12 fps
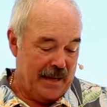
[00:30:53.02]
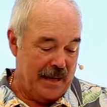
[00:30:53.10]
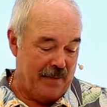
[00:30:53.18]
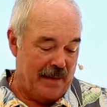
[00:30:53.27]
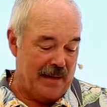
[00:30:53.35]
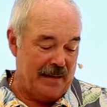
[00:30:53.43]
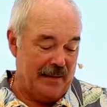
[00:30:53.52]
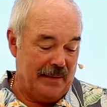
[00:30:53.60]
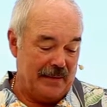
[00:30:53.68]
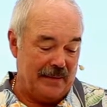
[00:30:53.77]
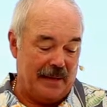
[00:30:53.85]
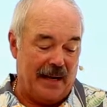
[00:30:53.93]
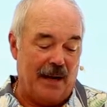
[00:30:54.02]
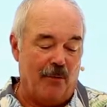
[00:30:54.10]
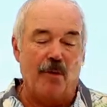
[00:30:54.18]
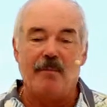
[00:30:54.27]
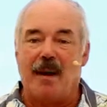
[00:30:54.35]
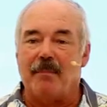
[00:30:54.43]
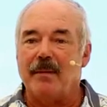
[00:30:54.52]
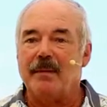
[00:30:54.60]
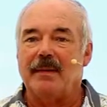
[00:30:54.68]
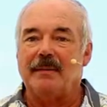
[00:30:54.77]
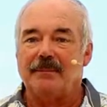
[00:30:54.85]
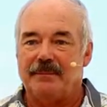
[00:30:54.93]
And then, then he
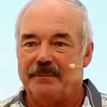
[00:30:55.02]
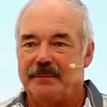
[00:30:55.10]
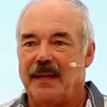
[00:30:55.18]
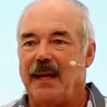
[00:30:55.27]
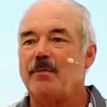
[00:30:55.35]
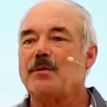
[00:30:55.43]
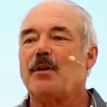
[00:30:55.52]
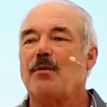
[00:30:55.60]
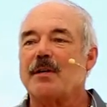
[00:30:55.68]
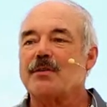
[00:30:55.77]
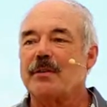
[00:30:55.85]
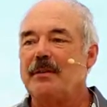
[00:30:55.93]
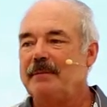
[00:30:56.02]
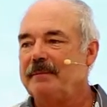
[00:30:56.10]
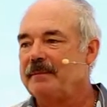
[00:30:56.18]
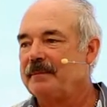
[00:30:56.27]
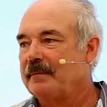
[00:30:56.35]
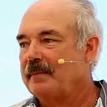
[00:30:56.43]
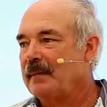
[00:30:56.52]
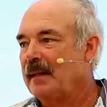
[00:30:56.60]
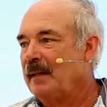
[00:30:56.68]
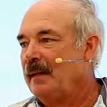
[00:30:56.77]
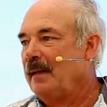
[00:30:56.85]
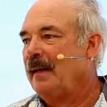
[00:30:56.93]
remembered that, that he was a Christian.
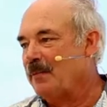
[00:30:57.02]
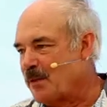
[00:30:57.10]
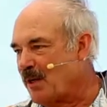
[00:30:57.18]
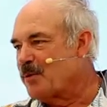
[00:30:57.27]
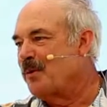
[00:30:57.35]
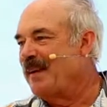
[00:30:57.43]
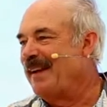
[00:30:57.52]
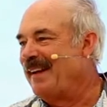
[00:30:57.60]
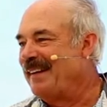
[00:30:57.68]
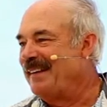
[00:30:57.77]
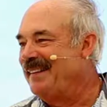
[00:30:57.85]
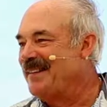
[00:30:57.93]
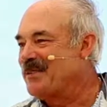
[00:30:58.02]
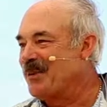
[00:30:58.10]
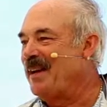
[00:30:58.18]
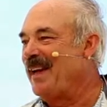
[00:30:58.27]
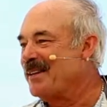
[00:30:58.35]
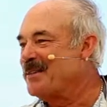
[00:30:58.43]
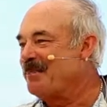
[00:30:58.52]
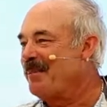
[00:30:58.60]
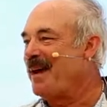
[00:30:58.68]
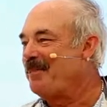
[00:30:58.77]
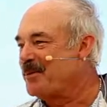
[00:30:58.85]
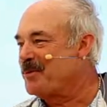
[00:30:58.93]
He was also a Gideon, so he had some
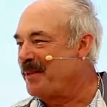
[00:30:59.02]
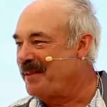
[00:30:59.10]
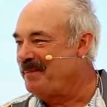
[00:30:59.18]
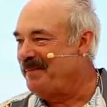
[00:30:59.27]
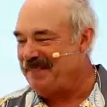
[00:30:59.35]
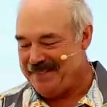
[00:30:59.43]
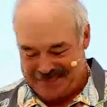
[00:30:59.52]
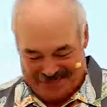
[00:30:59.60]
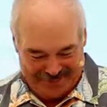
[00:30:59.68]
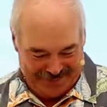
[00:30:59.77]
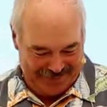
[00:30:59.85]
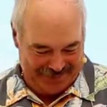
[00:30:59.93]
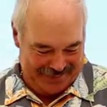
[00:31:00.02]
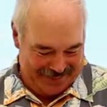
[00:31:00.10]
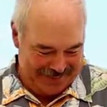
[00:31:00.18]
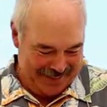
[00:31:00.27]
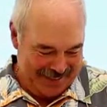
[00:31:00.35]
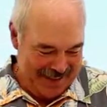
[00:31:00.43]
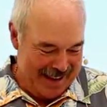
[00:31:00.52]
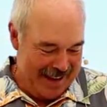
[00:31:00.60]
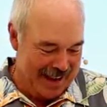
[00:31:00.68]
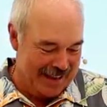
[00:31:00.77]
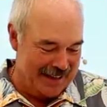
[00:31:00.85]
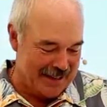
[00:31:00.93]
Bibles with him.
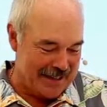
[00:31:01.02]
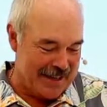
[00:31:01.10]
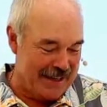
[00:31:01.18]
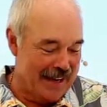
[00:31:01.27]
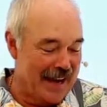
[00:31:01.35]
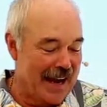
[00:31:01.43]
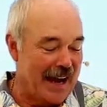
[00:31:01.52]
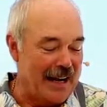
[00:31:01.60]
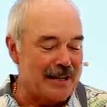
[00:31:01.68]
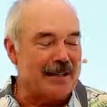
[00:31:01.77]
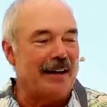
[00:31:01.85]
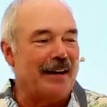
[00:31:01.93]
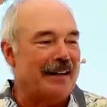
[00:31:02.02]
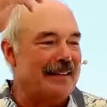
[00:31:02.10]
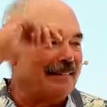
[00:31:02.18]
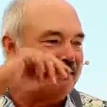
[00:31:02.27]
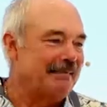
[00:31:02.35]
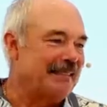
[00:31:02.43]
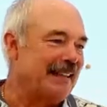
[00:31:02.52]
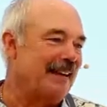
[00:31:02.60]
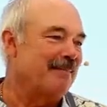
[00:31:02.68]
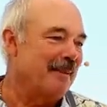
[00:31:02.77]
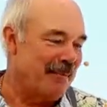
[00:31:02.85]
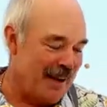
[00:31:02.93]
And he said, I decided to give him a